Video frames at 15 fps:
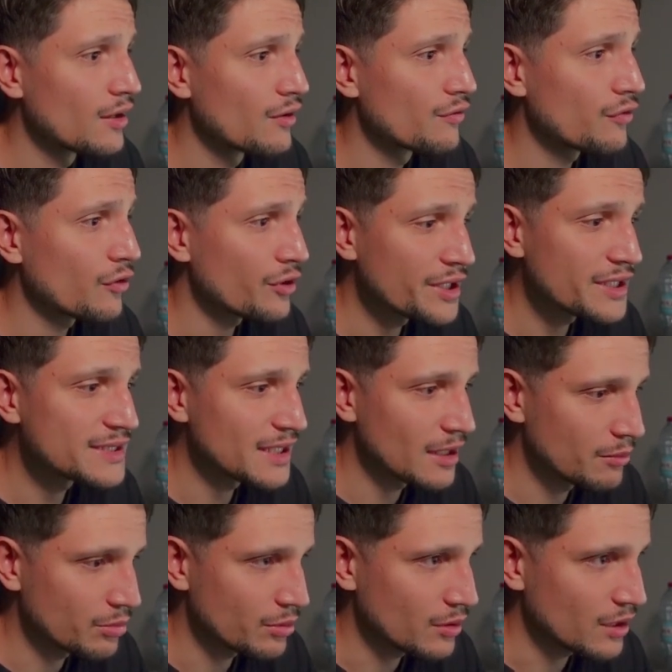For
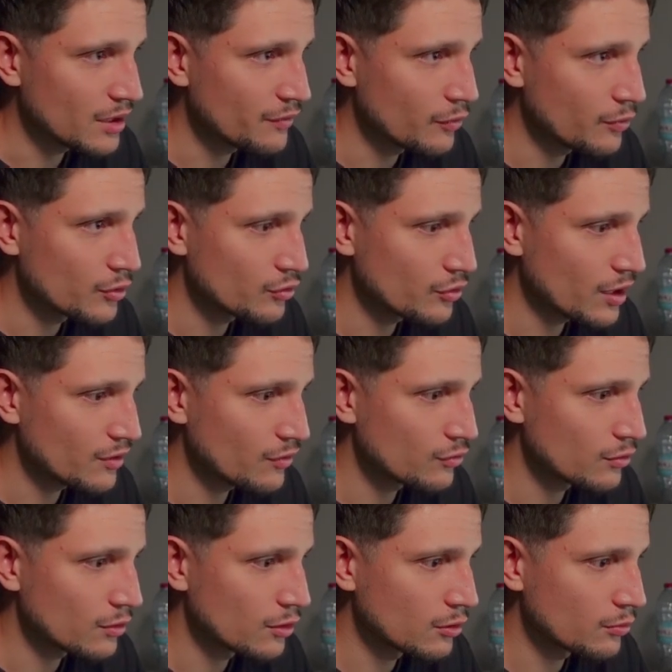example, if you want to get
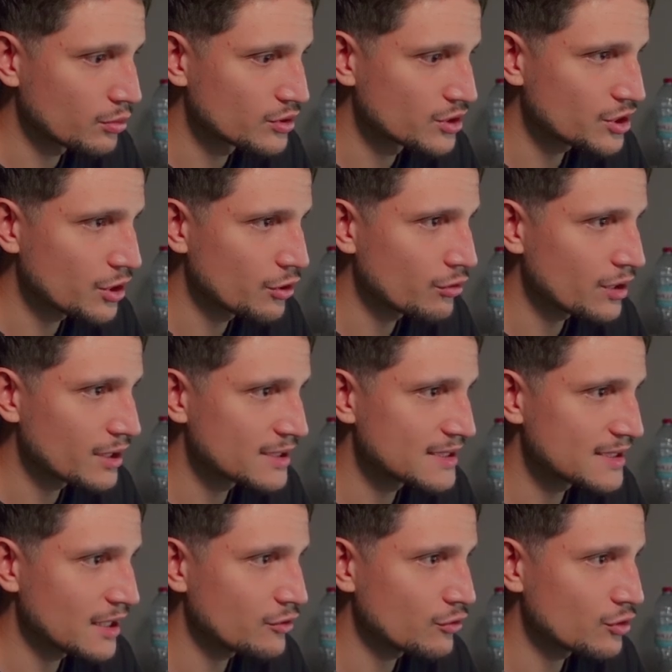into a long position, you can
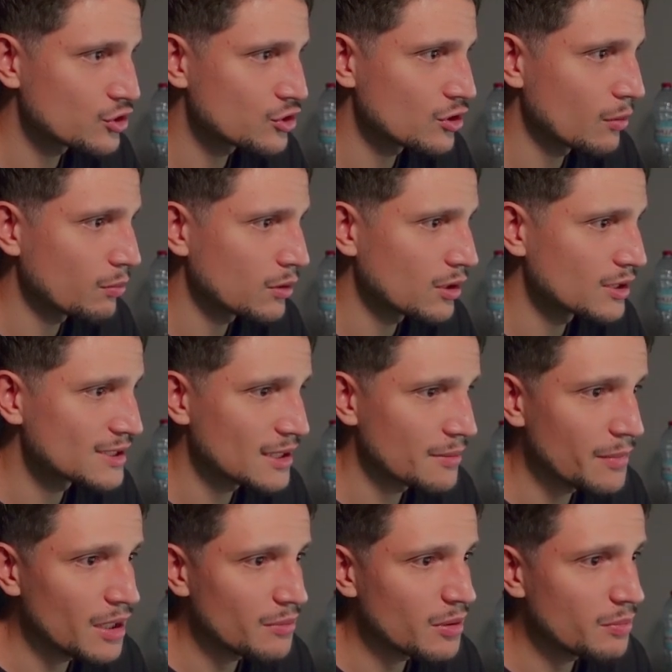set your stop loss
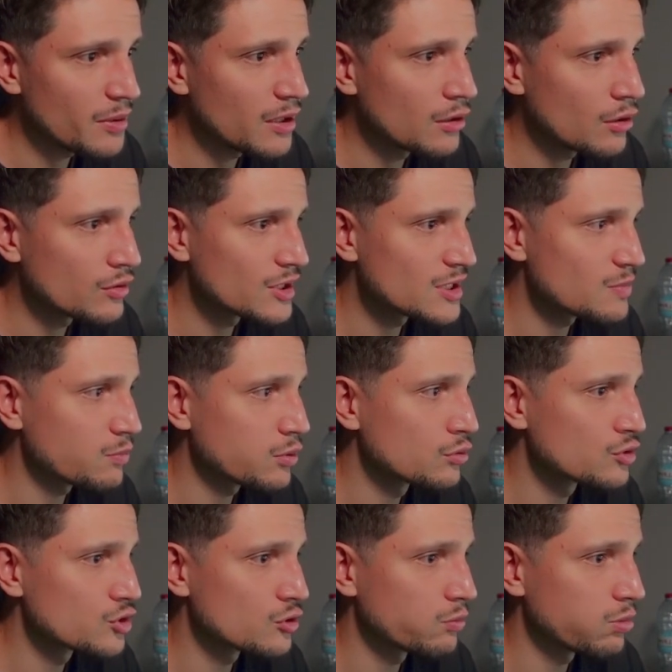maybe below this
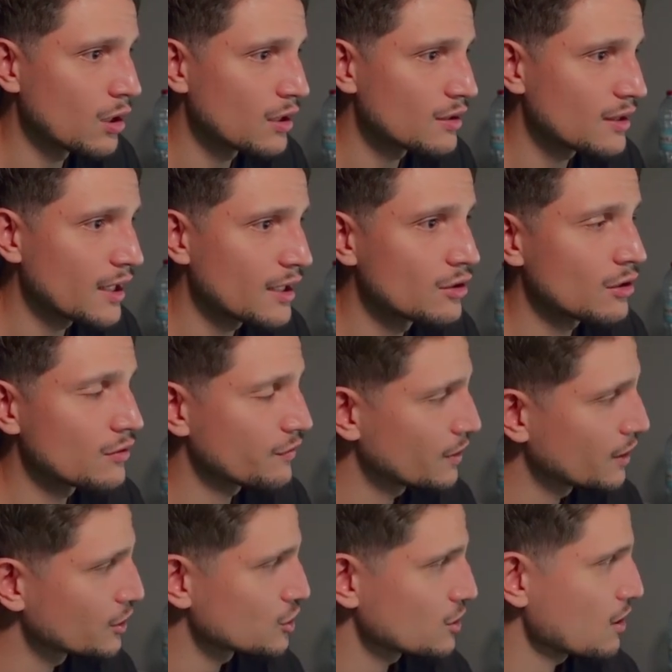blue support line, not
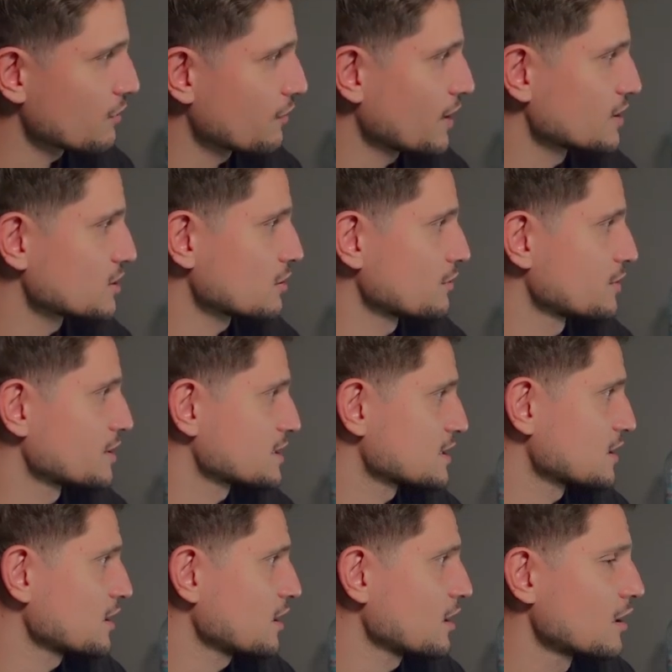financial advice,
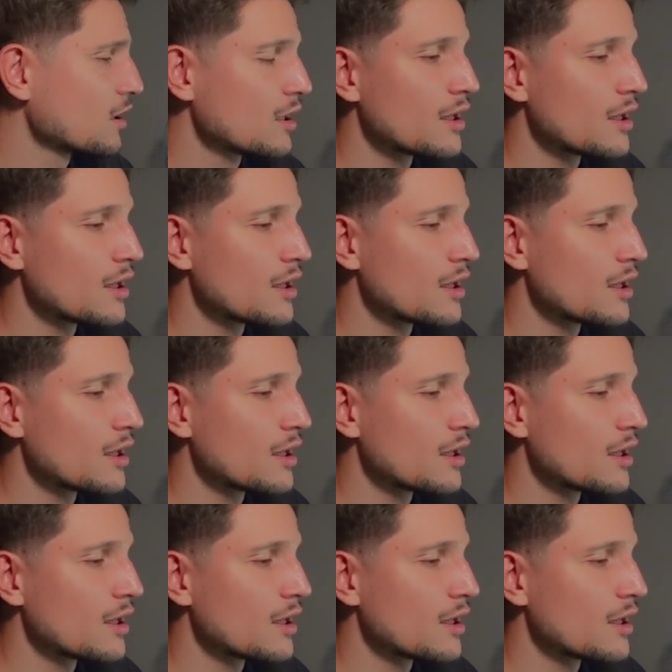obviously.